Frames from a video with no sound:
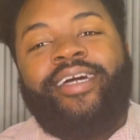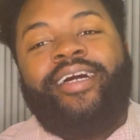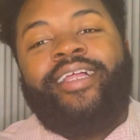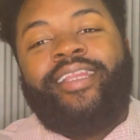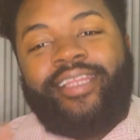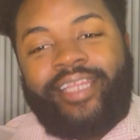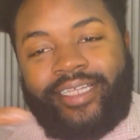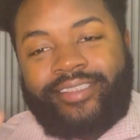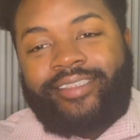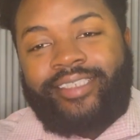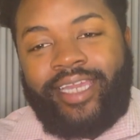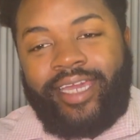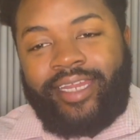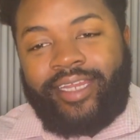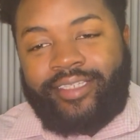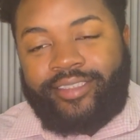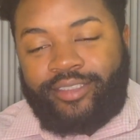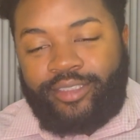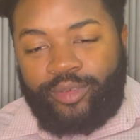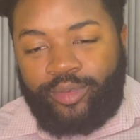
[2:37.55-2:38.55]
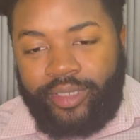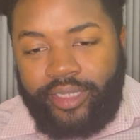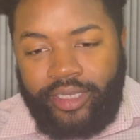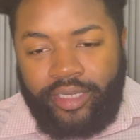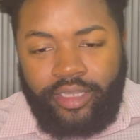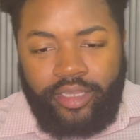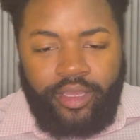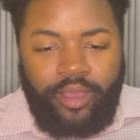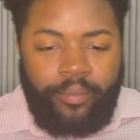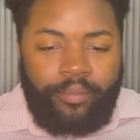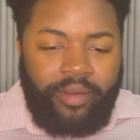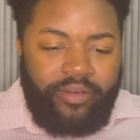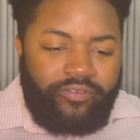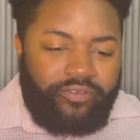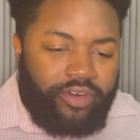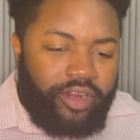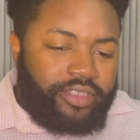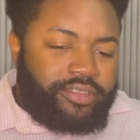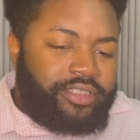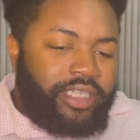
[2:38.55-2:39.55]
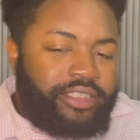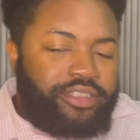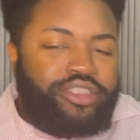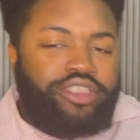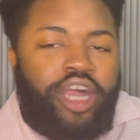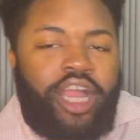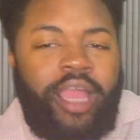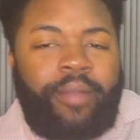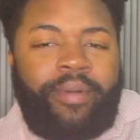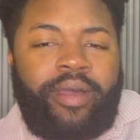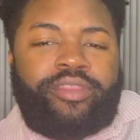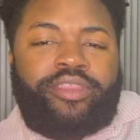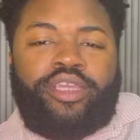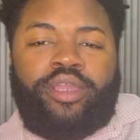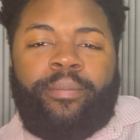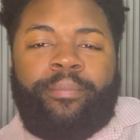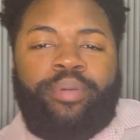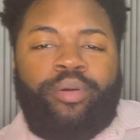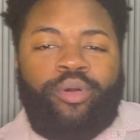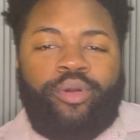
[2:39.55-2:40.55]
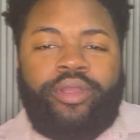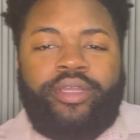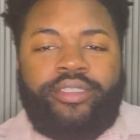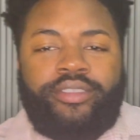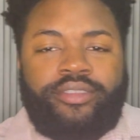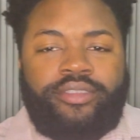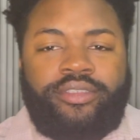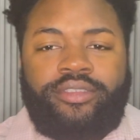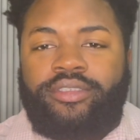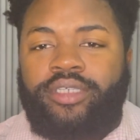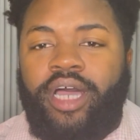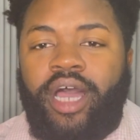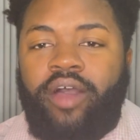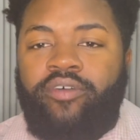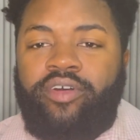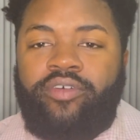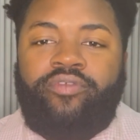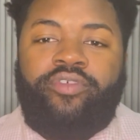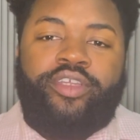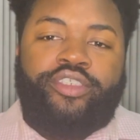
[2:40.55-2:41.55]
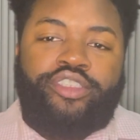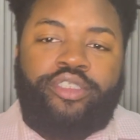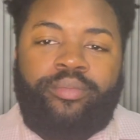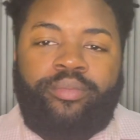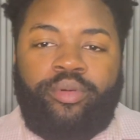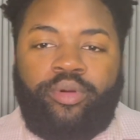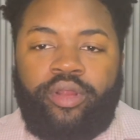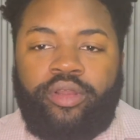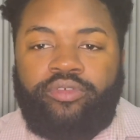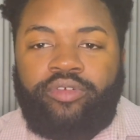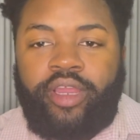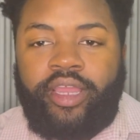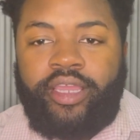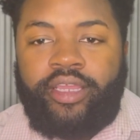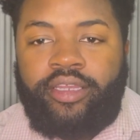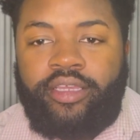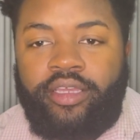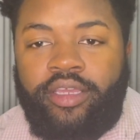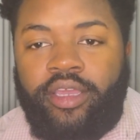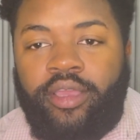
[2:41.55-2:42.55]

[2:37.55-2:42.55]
Let's get into it. But first, let's talk about the importance of a vision board, right?